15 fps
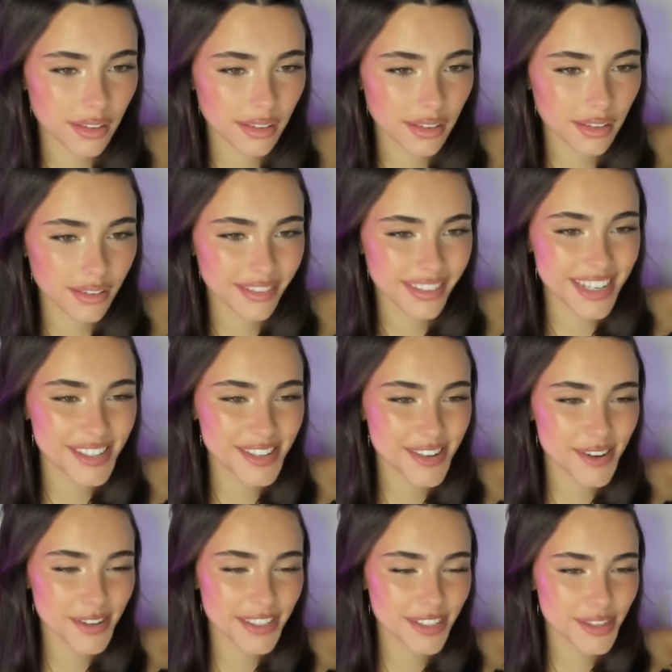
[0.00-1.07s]
next
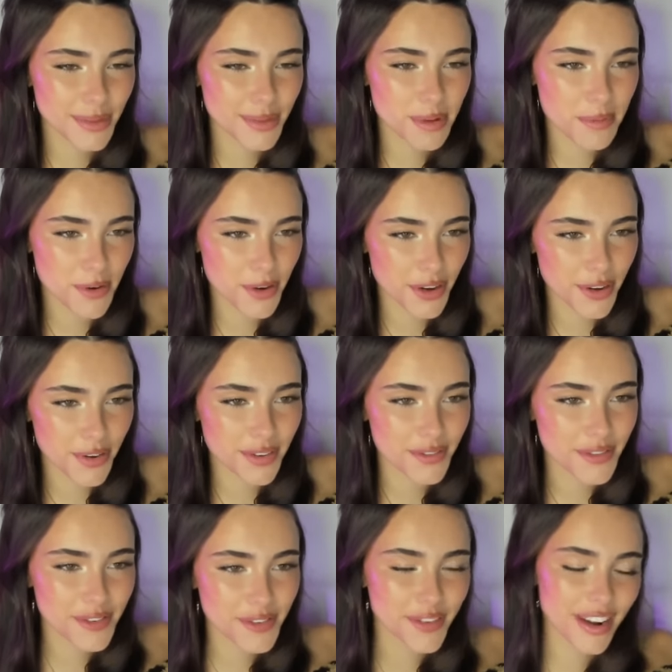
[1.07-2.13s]
dog should be Mercury for
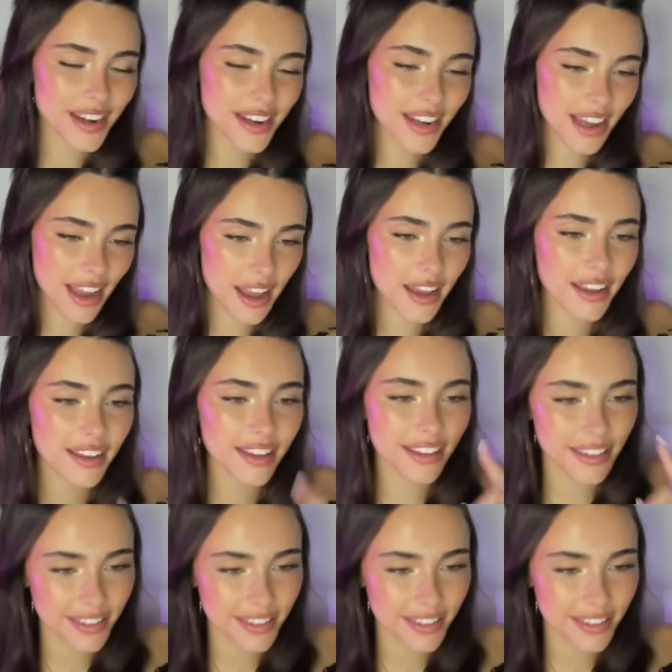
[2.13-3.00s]
Freddie. I